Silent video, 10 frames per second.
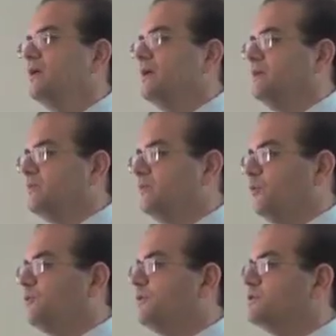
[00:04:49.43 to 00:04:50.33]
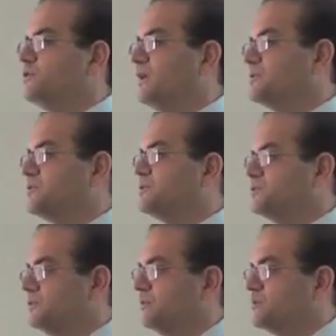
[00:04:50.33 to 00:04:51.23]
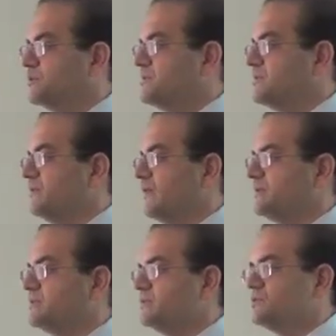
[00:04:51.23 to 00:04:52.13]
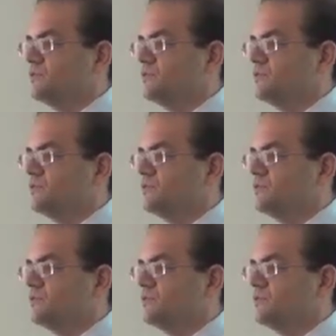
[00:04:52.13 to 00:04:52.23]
and before finishing, I switched to emergency medicine.